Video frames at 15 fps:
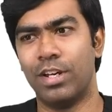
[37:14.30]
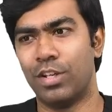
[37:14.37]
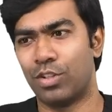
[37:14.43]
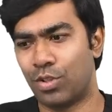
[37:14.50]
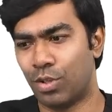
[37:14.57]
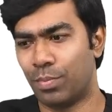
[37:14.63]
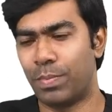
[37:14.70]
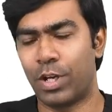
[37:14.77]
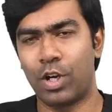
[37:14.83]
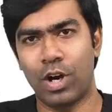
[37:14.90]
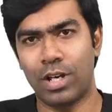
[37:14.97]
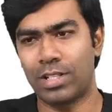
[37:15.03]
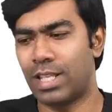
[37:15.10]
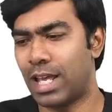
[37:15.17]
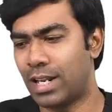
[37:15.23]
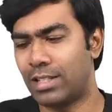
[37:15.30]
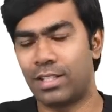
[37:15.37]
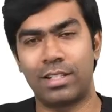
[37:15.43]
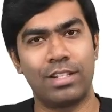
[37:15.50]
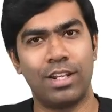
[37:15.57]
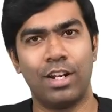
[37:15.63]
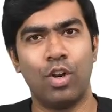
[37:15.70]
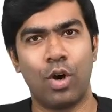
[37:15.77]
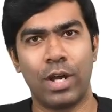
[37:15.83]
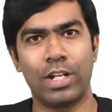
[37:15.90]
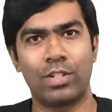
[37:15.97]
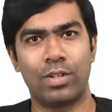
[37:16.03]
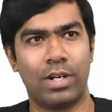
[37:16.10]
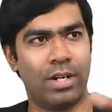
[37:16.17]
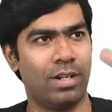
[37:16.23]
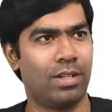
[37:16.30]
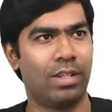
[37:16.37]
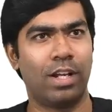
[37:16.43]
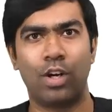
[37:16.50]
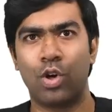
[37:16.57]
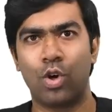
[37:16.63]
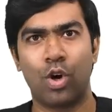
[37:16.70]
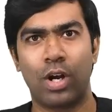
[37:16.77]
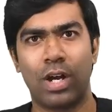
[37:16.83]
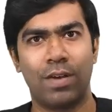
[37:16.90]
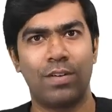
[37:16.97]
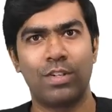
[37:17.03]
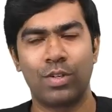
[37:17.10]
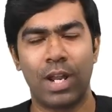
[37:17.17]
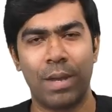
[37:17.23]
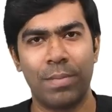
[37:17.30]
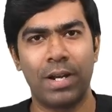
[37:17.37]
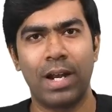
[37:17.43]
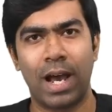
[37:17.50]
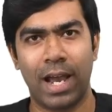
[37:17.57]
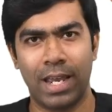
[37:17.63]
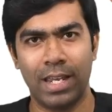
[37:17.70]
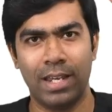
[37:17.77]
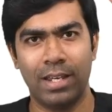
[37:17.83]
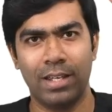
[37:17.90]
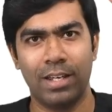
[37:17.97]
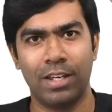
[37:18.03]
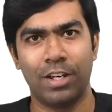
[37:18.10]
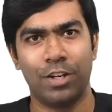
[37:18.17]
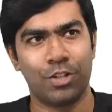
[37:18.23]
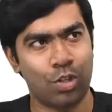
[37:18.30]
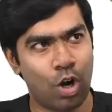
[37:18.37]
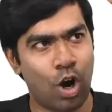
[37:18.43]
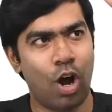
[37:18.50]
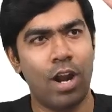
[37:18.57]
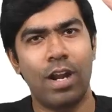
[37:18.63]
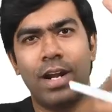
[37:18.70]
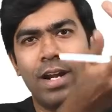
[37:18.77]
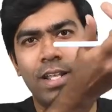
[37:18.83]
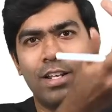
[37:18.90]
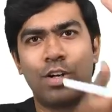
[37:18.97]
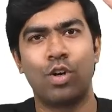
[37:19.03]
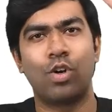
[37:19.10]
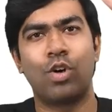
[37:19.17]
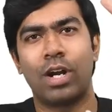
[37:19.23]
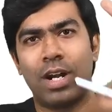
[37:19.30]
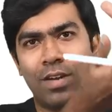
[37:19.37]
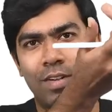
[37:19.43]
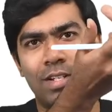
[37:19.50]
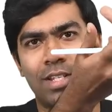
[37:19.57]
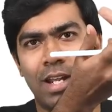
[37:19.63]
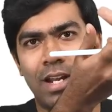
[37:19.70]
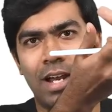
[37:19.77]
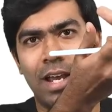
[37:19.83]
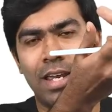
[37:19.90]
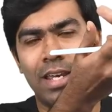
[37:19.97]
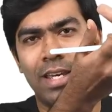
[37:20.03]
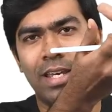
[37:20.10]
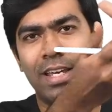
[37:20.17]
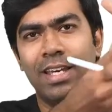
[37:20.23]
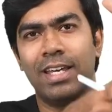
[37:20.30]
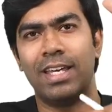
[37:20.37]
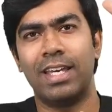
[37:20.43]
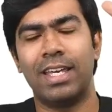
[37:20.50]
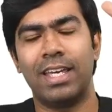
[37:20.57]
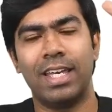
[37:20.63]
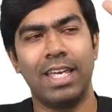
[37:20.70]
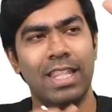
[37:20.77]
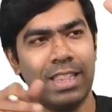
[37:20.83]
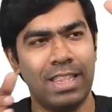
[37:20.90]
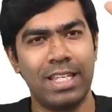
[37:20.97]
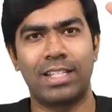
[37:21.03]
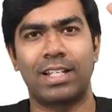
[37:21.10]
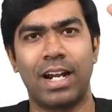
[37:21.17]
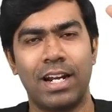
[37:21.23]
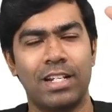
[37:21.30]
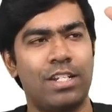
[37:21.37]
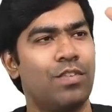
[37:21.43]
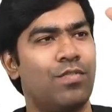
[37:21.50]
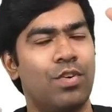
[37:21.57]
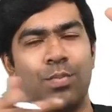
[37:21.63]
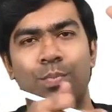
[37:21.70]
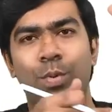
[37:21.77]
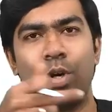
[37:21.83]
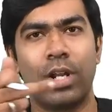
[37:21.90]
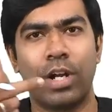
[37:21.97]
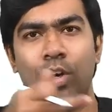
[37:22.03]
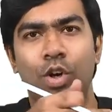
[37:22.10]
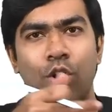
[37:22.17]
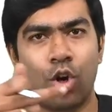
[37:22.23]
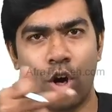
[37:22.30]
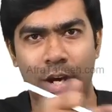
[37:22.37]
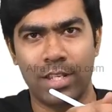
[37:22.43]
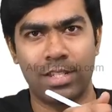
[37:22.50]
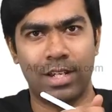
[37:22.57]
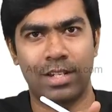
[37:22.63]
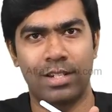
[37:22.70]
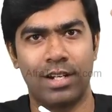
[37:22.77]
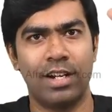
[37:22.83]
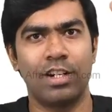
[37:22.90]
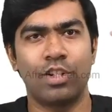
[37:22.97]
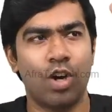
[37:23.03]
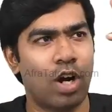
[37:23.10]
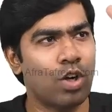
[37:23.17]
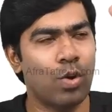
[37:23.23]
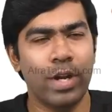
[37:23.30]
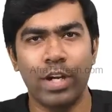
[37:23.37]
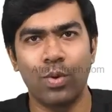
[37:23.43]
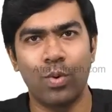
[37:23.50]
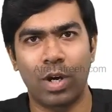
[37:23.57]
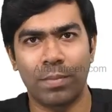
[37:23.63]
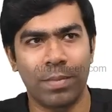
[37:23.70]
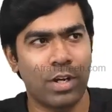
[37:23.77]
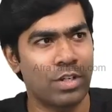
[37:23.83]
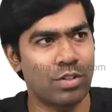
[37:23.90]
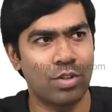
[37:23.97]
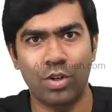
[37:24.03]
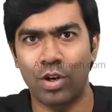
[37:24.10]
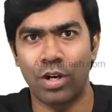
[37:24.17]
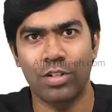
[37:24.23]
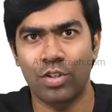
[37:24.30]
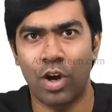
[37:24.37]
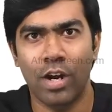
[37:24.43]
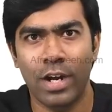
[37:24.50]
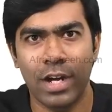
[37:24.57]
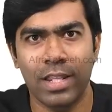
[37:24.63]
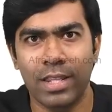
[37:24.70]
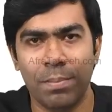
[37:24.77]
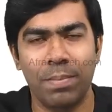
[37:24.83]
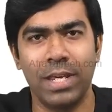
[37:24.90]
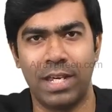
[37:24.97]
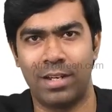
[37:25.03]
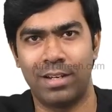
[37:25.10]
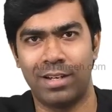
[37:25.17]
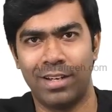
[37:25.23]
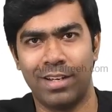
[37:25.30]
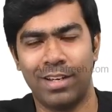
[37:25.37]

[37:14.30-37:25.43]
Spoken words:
So because there is low insulin, the glucagon levels would have been high. So already the glucagon levels are high. In this condition, if you put a glucagon injection, it's not going to work, because glucagon is already in the peak.